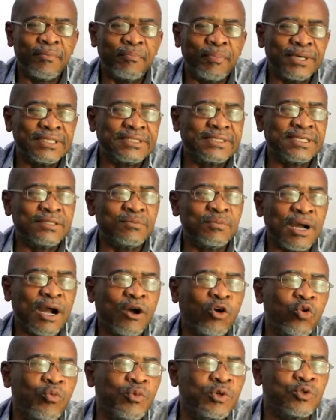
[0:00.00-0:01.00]
passage
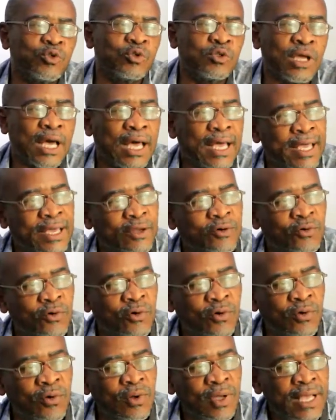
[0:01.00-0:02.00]
by Kubishuna and
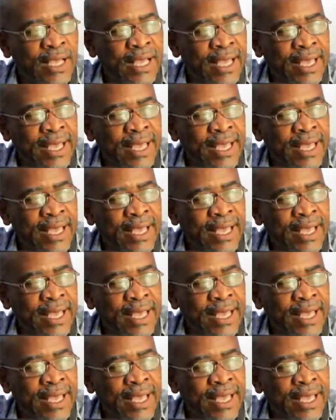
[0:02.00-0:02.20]
no